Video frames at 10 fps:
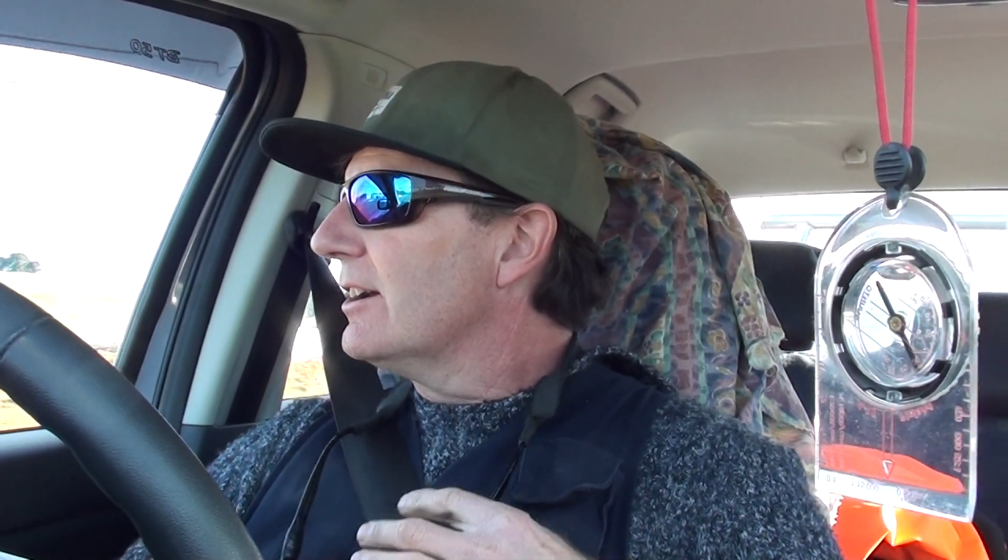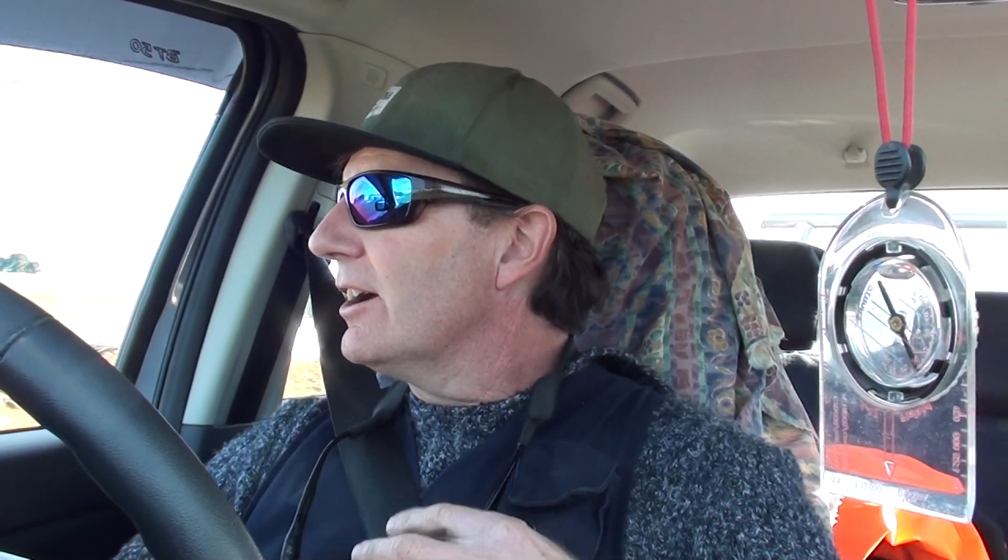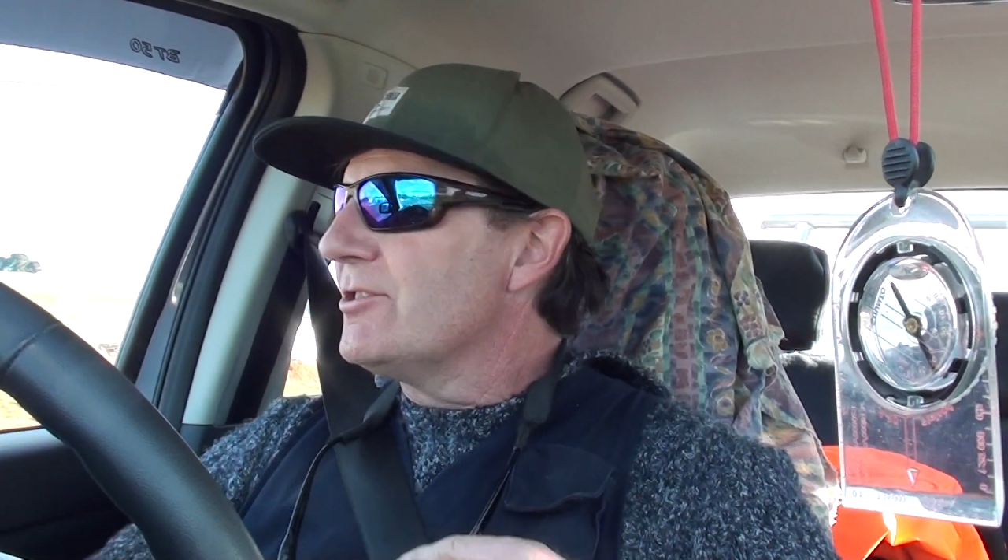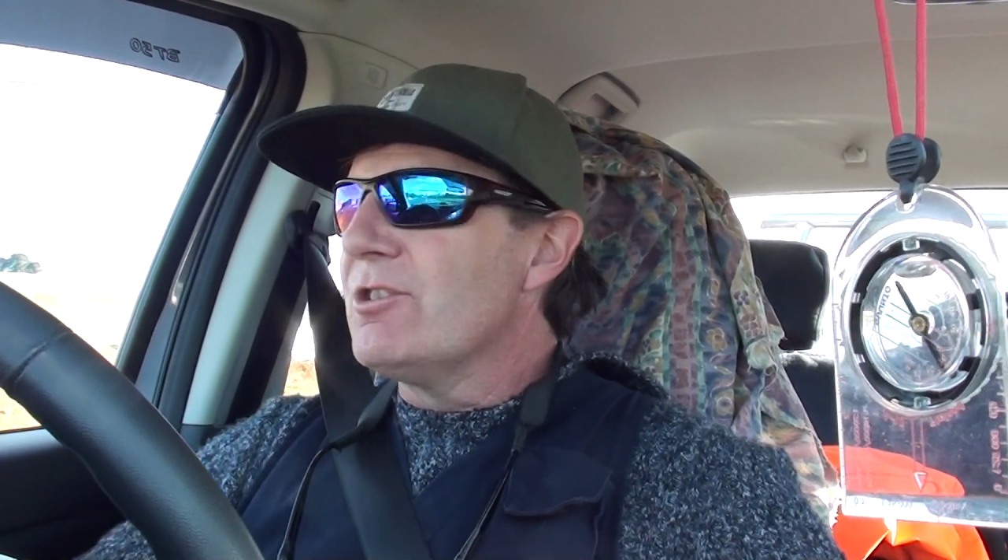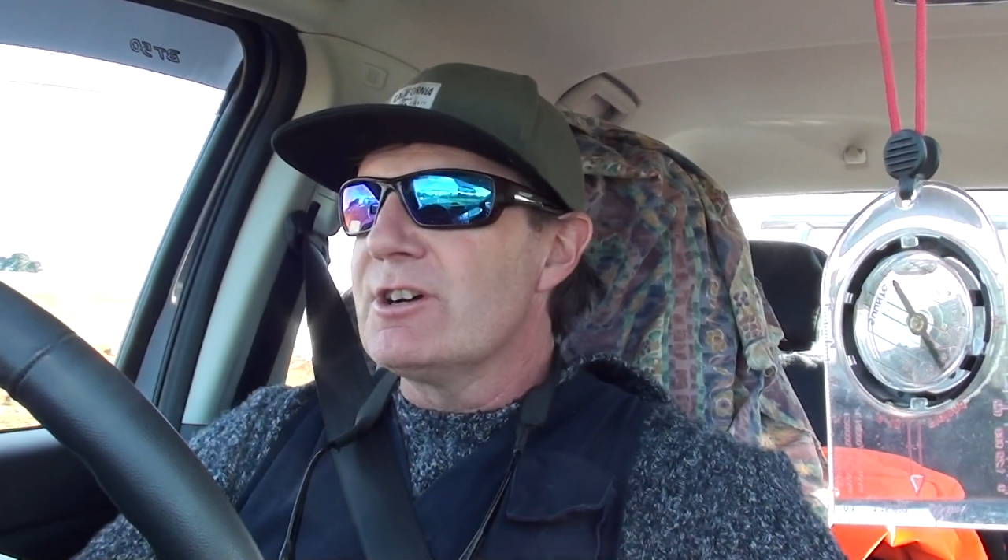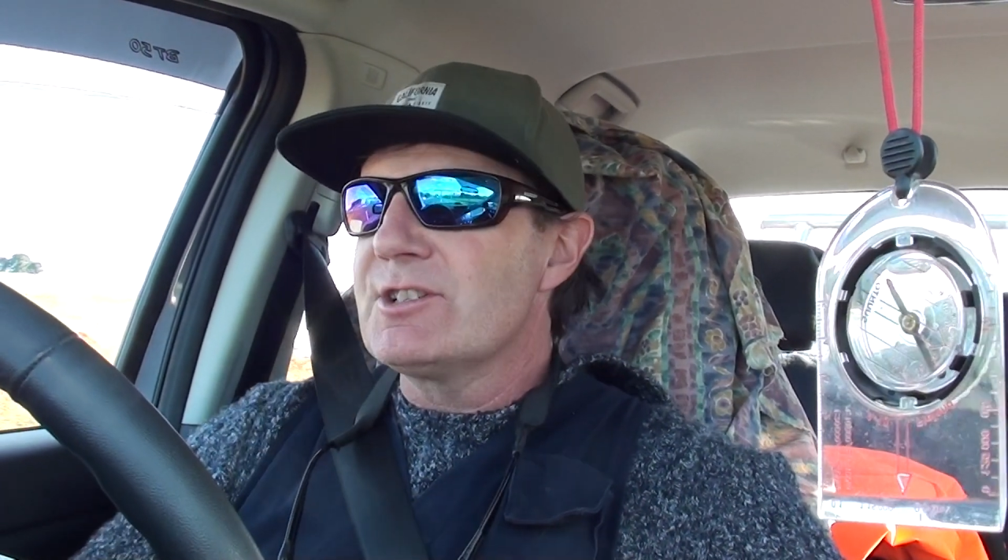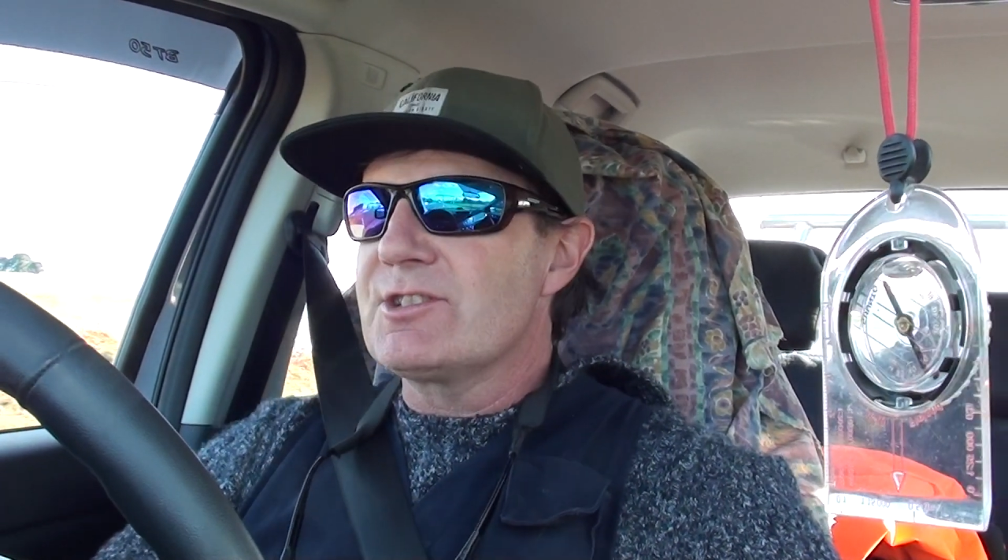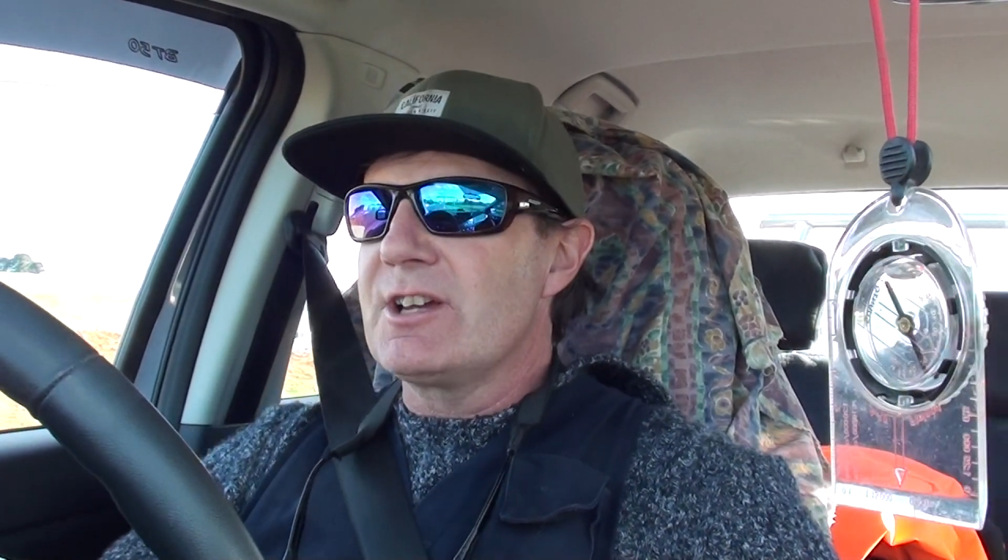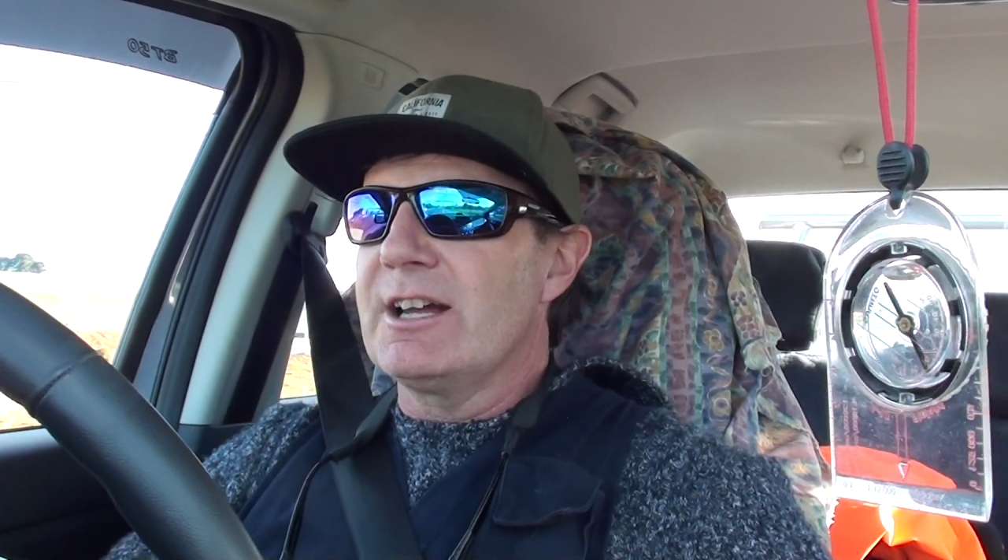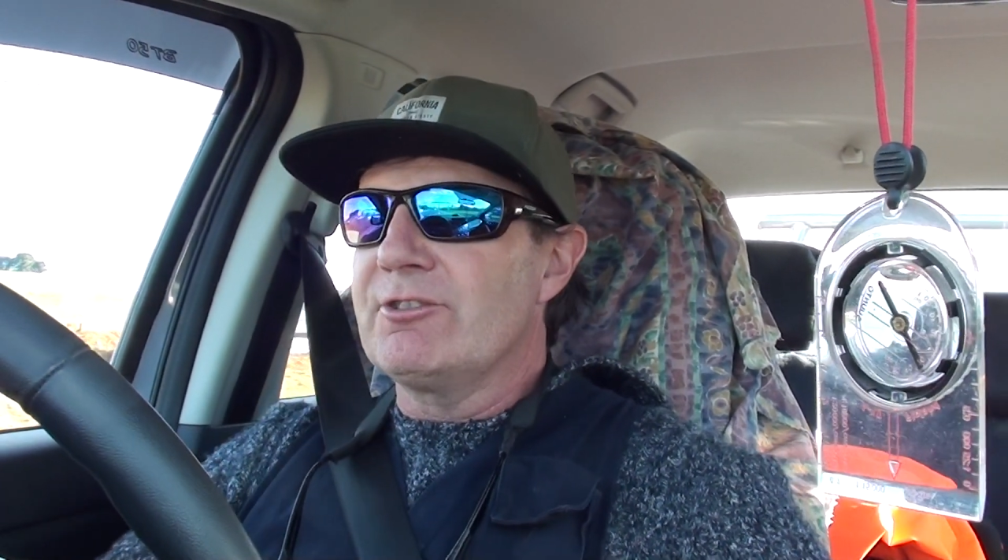a nice